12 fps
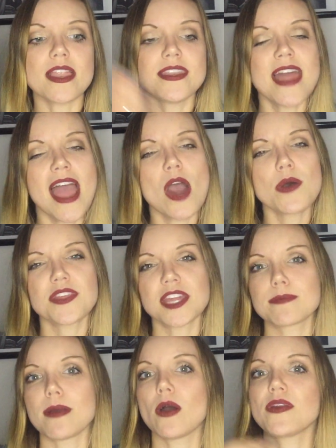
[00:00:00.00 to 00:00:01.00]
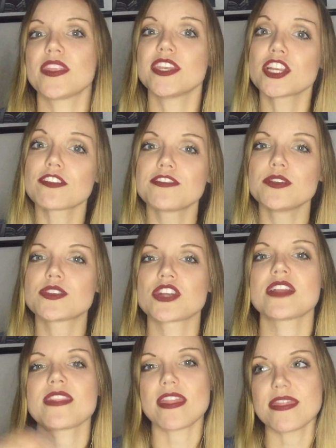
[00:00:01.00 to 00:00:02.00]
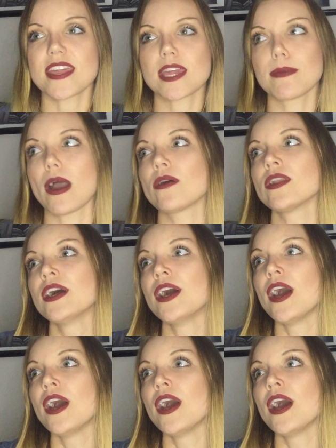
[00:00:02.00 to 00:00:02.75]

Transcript: now, think about in the near future, and then think about